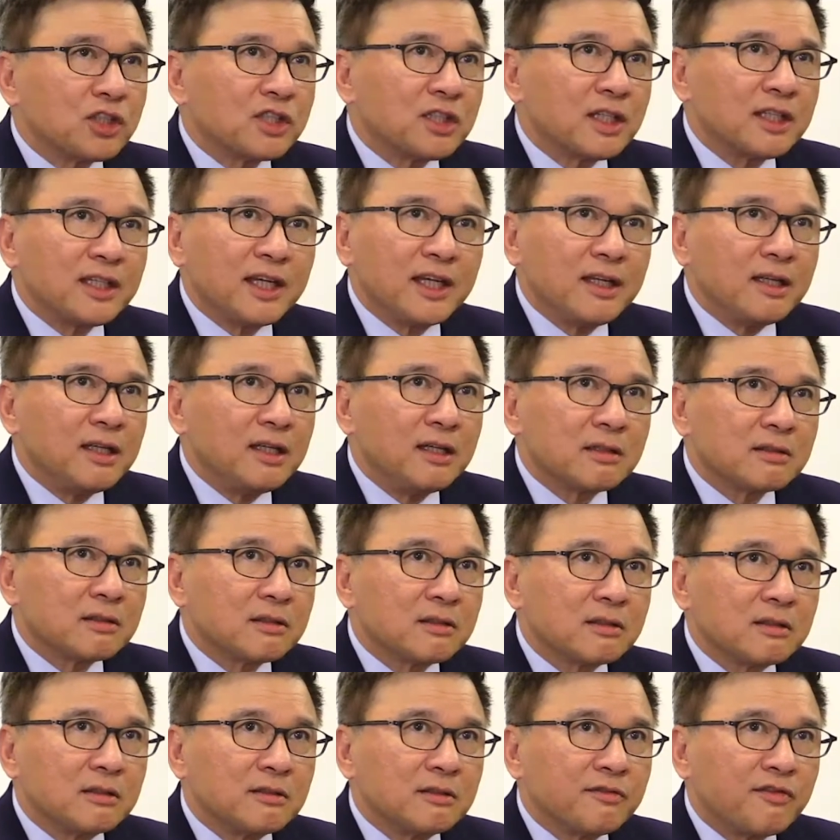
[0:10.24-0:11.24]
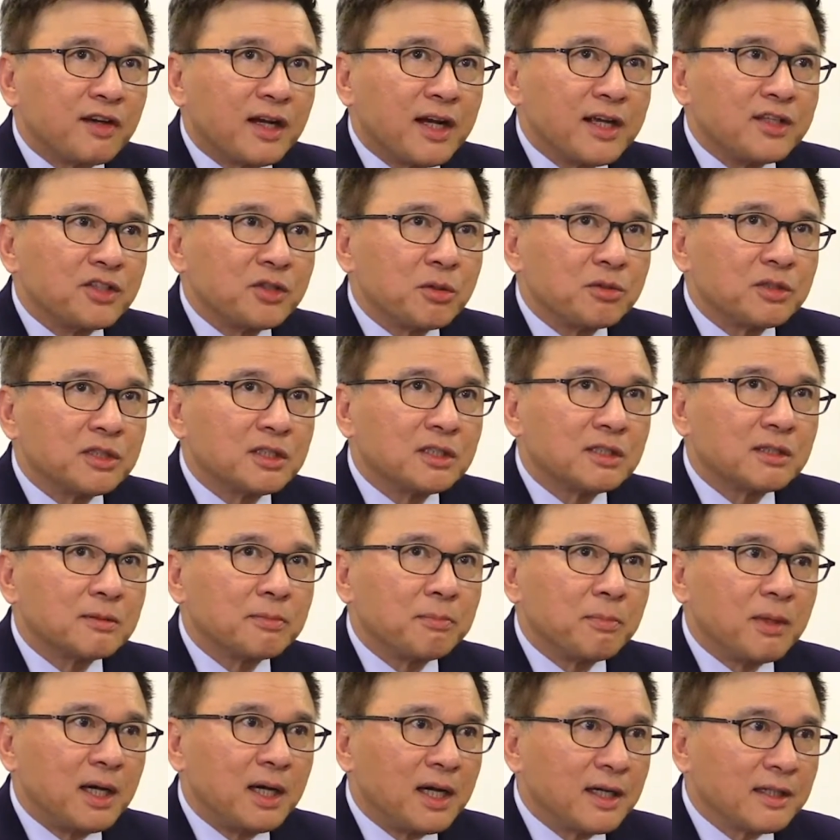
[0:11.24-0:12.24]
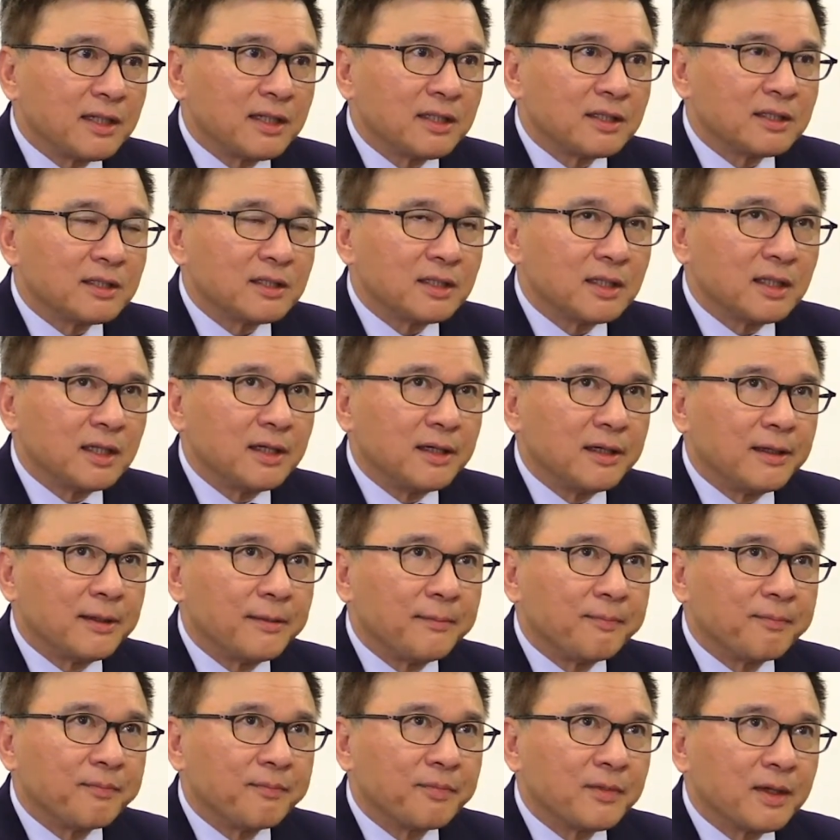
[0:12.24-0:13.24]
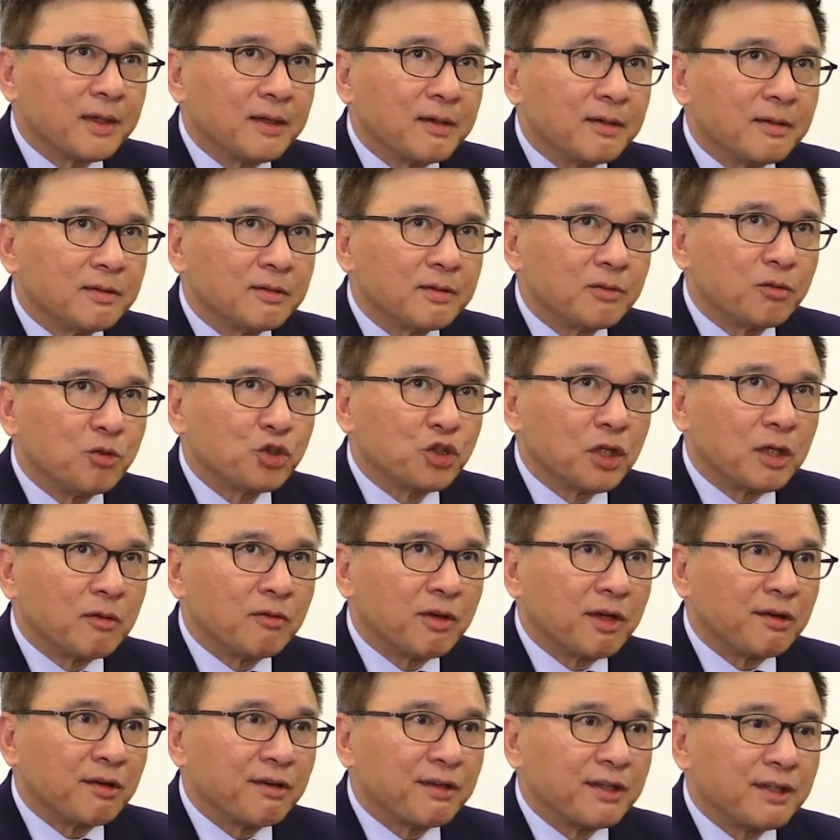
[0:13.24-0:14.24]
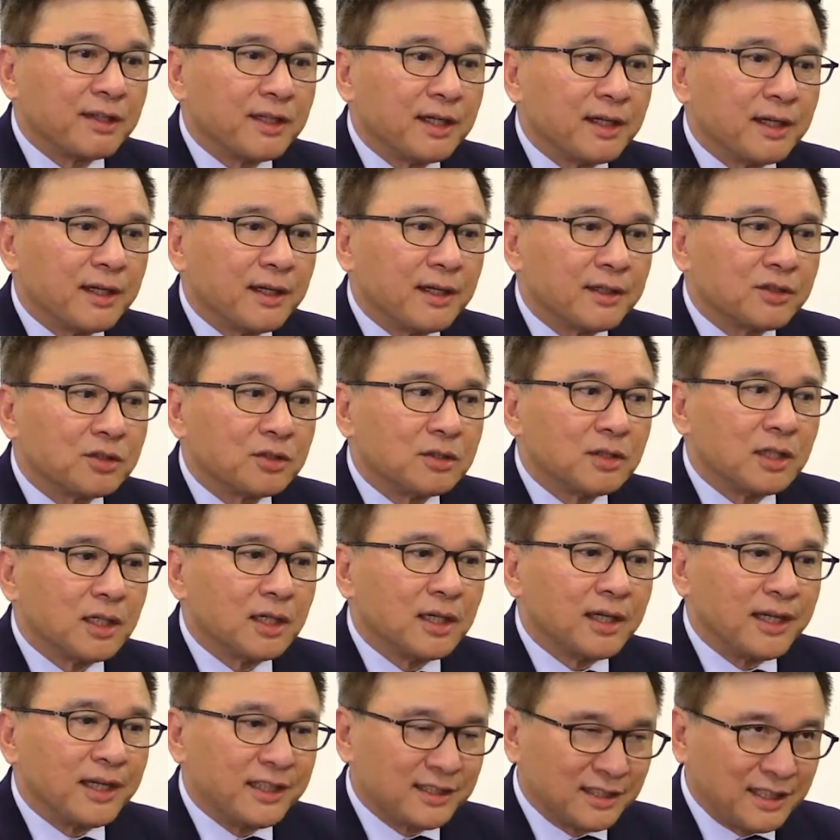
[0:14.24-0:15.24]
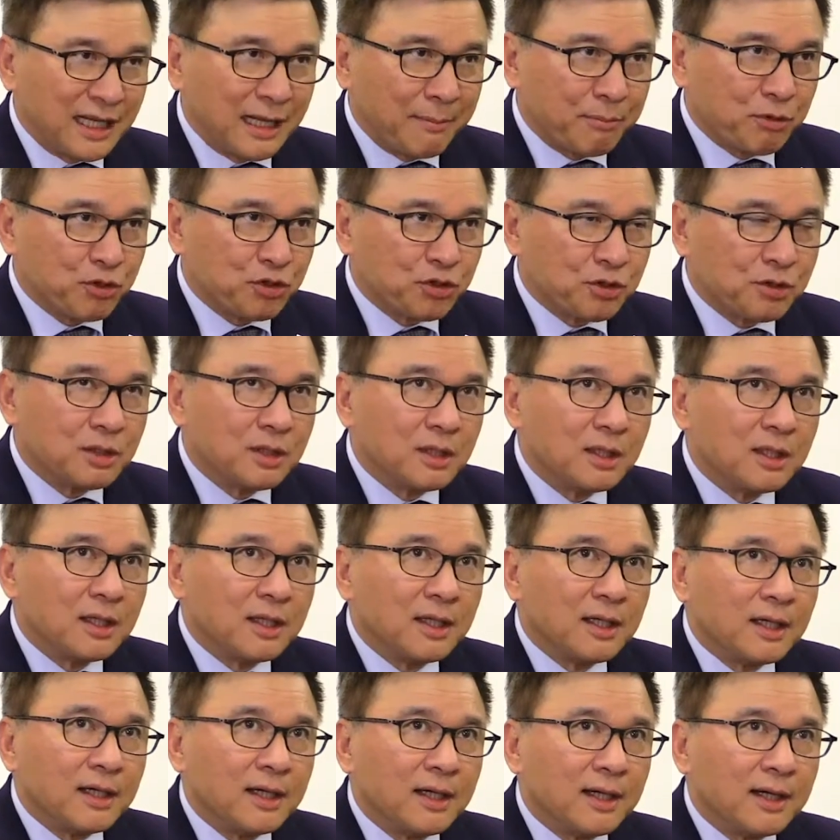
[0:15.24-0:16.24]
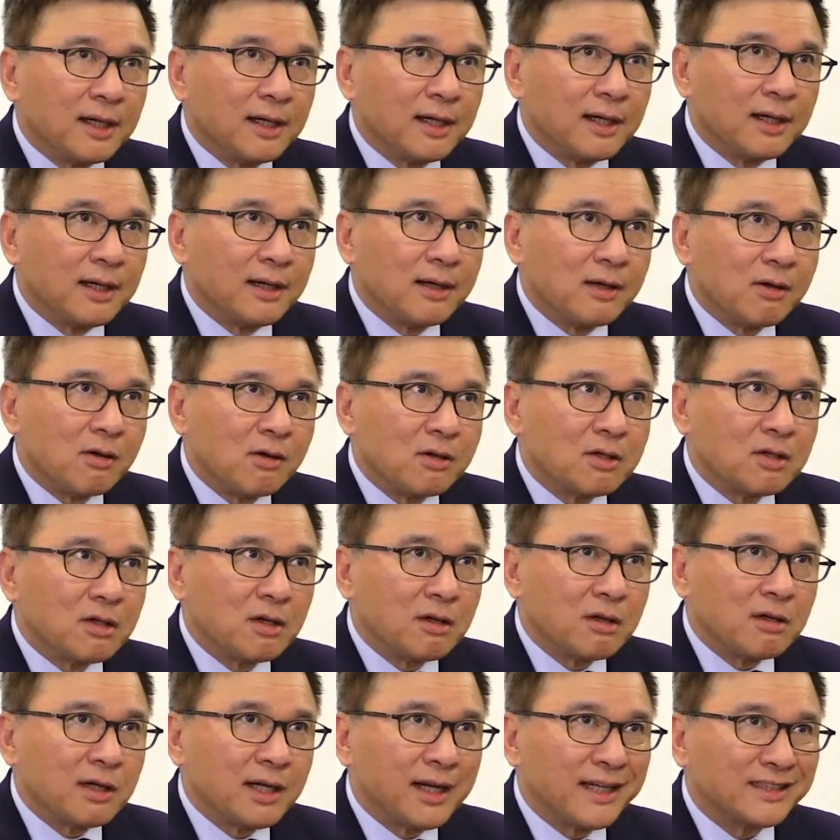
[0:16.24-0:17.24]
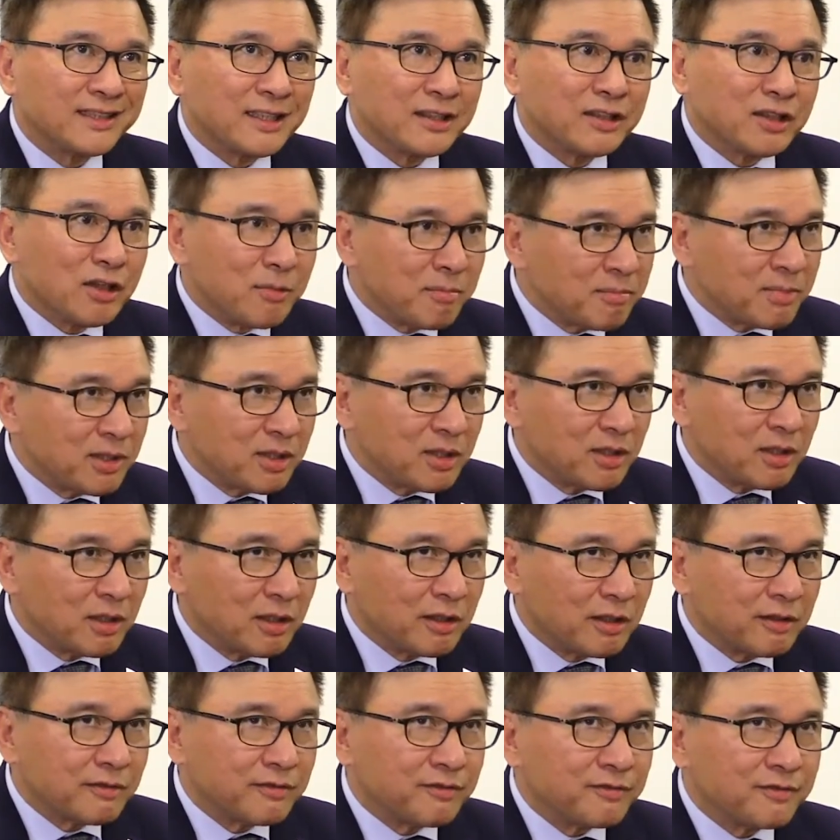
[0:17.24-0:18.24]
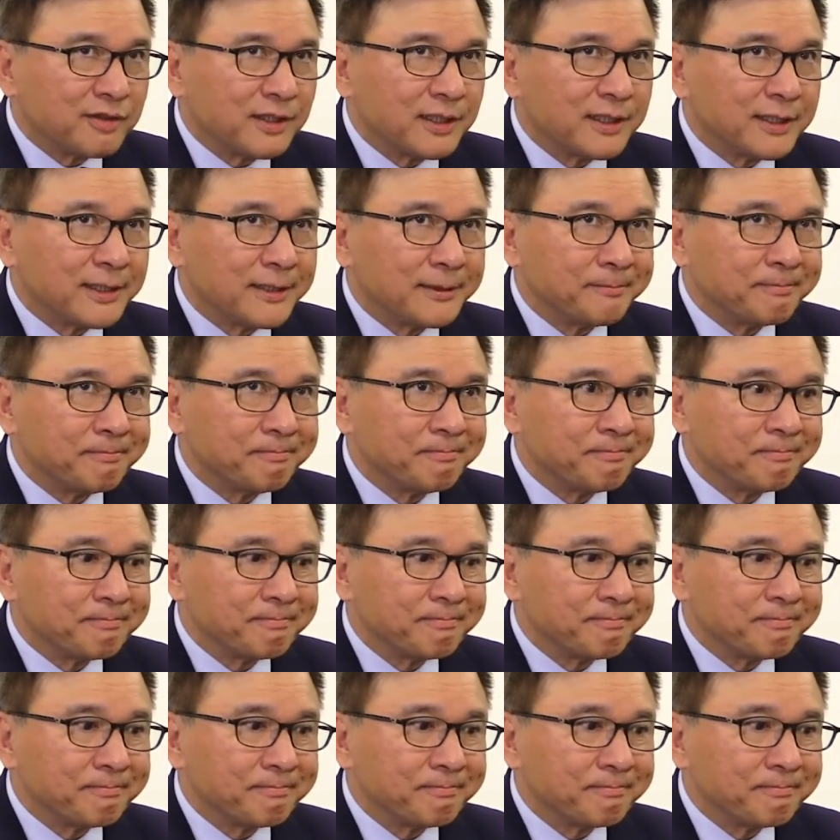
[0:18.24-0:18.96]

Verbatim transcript: just like any other financial markets, um, which are very uh, uh, established, uh, Hong Kong has a number of um,